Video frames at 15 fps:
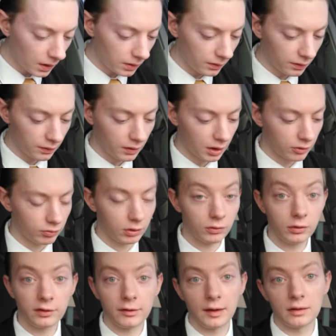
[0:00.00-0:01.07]
See, that's what it
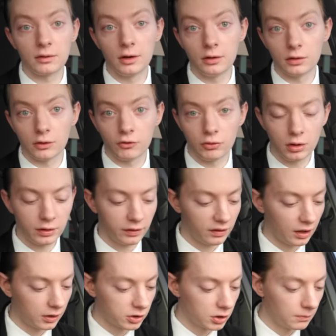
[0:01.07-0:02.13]
looks like there in the cross
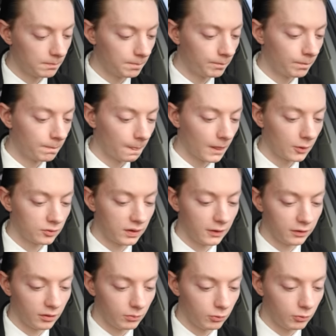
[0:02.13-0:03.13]
section. Take some